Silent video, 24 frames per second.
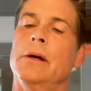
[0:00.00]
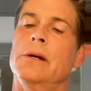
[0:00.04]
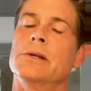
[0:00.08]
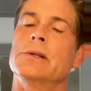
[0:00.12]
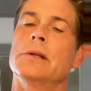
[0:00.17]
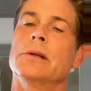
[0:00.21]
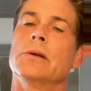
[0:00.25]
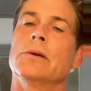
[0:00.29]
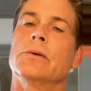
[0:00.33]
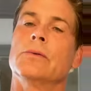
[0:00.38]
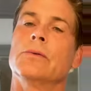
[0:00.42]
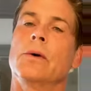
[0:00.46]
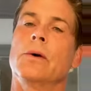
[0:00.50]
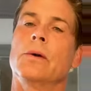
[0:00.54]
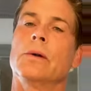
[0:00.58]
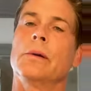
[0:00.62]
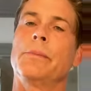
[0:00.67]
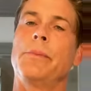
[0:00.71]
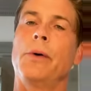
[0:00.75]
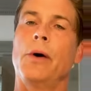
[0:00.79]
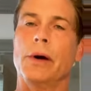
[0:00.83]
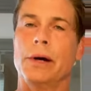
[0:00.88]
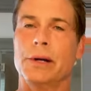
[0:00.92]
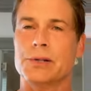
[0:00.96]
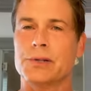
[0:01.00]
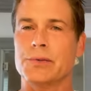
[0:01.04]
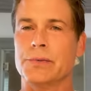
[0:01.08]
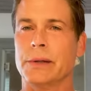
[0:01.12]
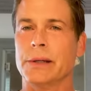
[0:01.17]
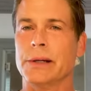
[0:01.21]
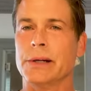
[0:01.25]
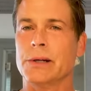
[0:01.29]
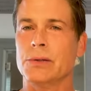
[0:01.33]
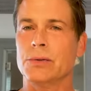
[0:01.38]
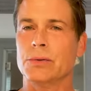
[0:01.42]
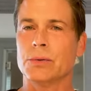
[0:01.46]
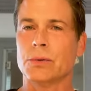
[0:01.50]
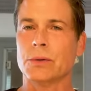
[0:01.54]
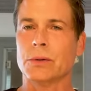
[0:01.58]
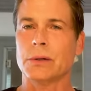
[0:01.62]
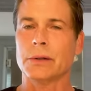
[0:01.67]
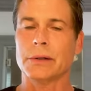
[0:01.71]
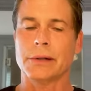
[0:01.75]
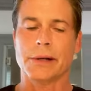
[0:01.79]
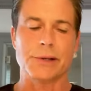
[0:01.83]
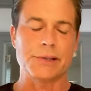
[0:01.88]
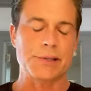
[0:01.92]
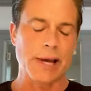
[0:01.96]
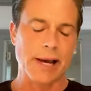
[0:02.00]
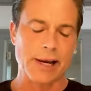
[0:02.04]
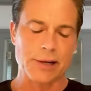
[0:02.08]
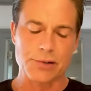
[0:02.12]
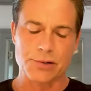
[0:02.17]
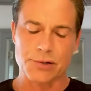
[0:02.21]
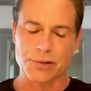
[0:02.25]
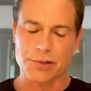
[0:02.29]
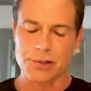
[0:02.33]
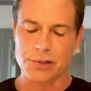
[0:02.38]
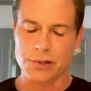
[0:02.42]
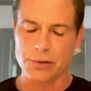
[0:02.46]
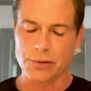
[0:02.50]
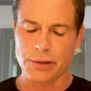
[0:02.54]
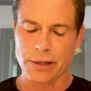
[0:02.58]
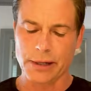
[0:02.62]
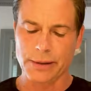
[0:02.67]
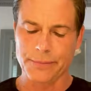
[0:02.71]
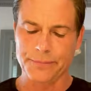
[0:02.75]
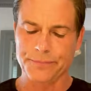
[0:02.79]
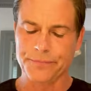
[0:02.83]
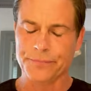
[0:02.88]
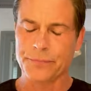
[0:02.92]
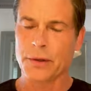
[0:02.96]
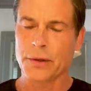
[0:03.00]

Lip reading: because the little roller ball gets really cool and it's extra soothing.